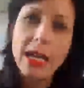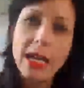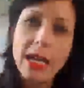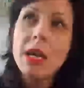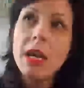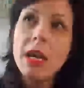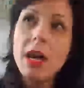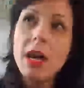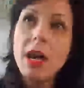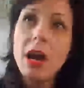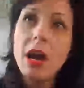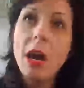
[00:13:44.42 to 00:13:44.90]

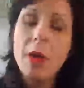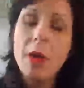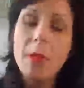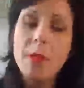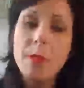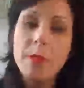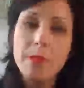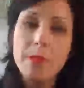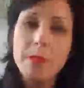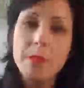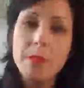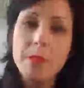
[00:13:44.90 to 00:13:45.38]

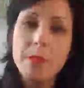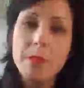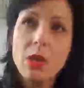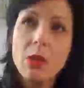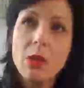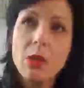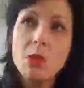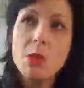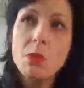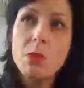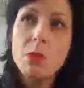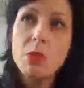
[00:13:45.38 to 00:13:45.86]
the
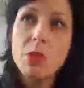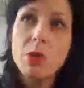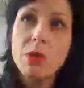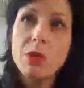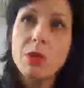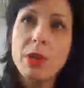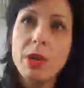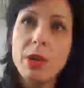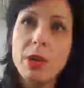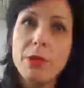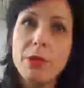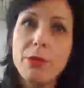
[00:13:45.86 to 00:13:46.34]
full
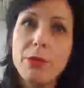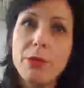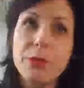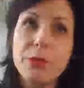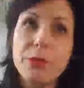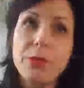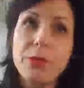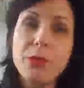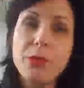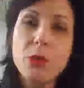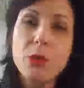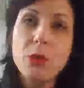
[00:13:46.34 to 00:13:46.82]
range
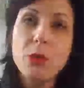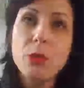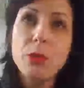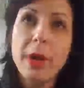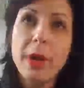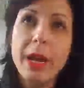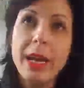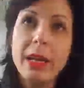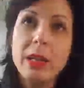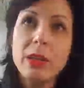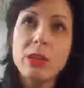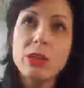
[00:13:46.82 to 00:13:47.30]
that they
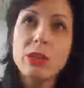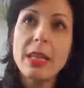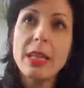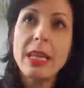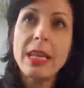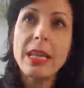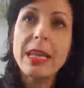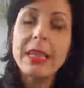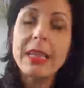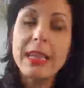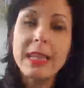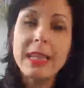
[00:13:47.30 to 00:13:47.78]
had
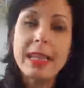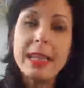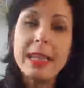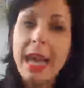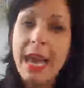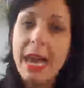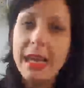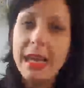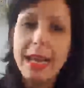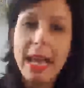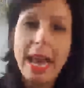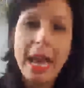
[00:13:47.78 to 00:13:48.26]
access to all the
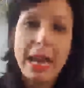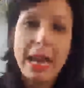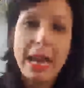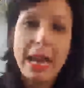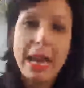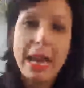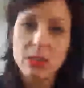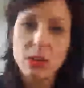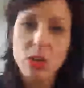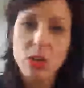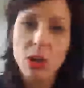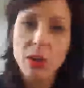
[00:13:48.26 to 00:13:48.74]

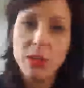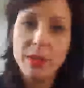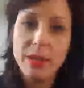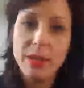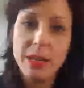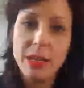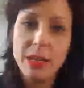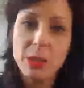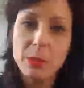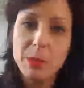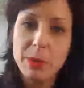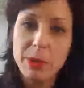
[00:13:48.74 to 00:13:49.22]

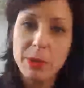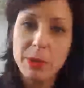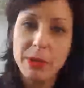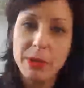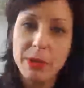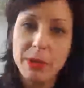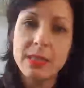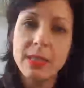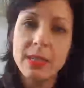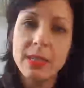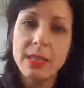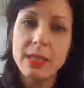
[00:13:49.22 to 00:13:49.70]
experiences
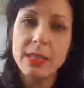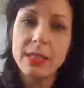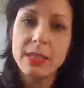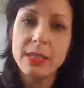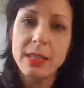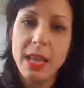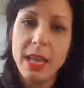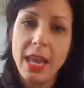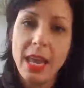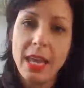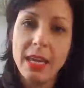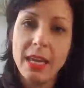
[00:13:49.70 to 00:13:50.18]
and
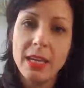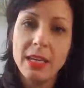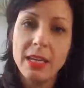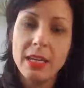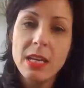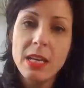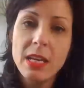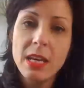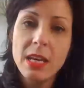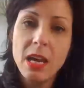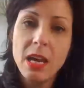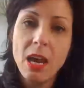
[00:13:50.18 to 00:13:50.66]
um,
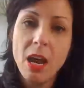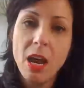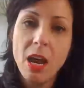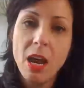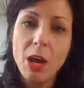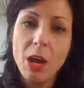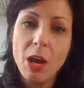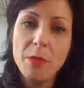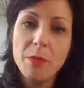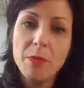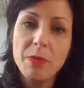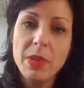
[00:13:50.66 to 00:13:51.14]

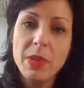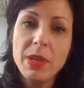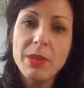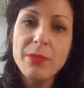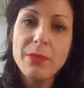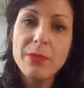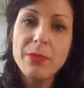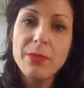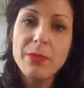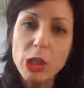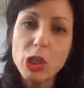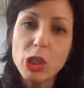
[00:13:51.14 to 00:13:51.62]
information that would
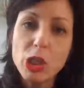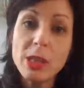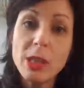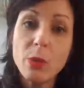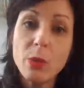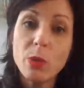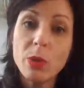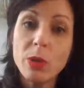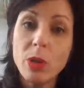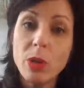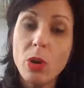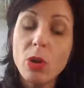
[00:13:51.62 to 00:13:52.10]
ultimately
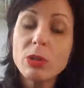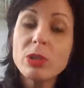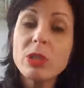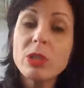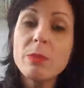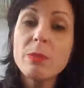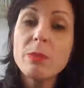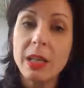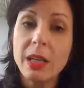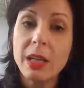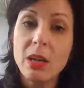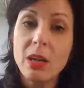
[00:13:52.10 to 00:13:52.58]

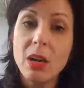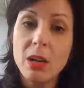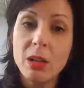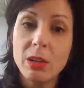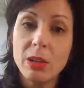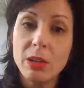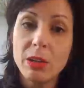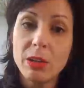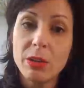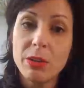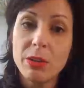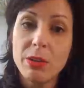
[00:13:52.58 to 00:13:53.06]
color
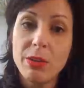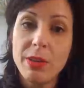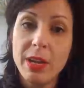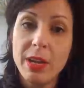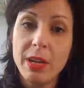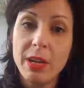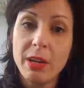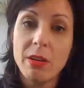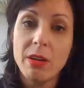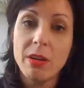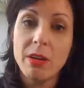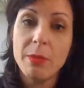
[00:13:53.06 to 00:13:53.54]
their
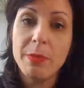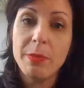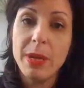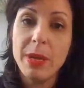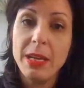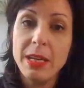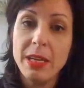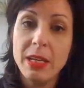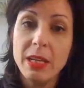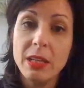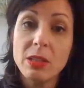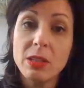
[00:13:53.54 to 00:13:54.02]
opinions. And so
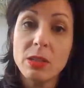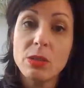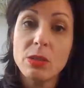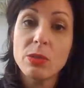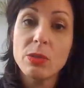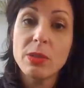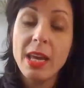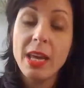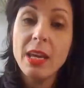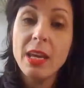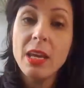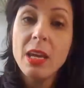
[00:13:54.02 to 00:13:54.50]
they
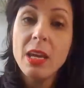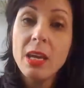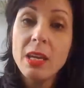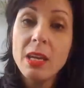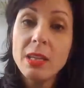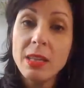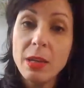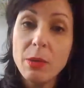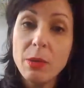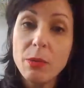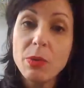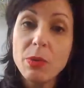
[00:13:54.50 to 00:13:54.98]
they really
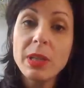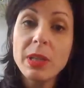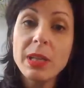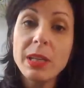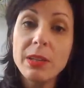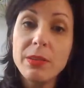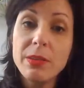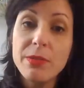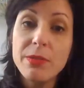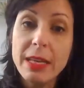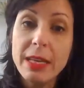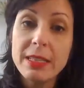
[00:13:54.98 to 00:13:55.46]

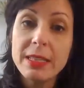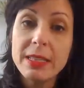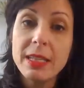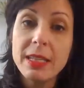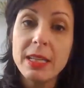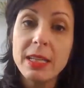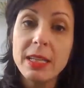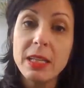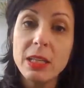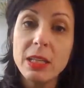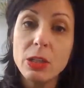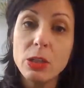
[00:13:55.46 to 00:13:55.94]
invested in
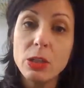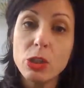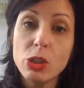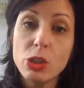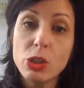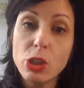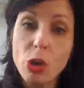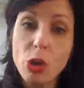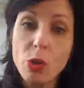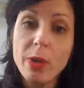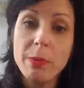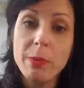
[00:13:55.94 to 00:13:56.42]
showing
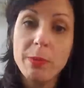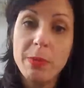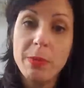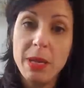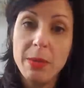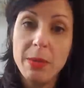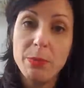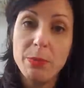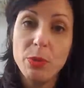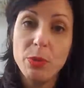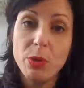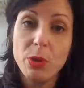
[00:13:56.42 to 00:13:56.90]
people
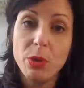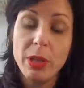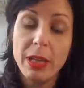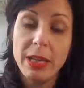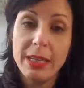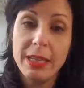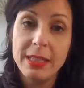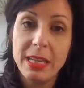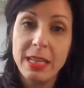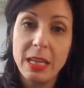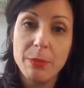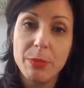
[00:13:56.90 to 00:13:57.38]

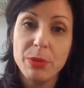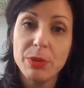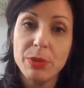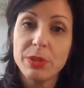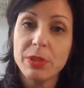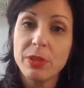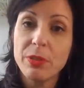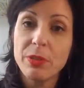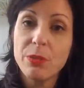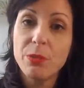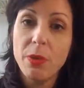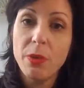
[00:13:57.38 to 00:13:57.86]
examples of,
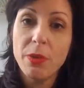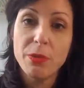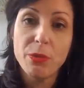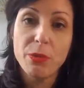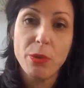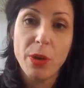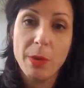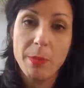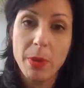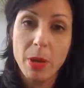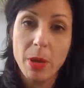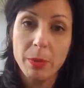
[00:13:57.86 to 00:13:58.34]
of great
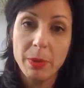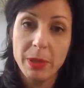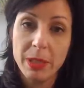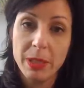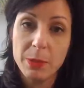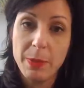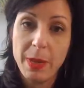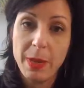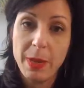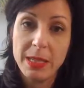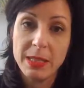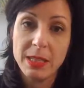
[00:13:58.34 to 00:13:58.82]
public
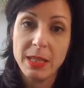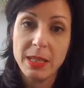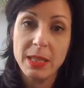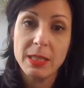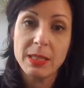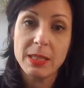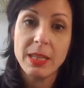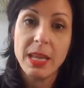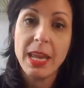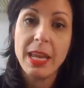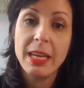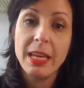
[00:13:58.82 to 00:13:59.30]
spaces
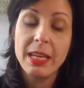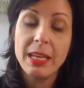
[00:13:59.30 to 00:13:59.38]
and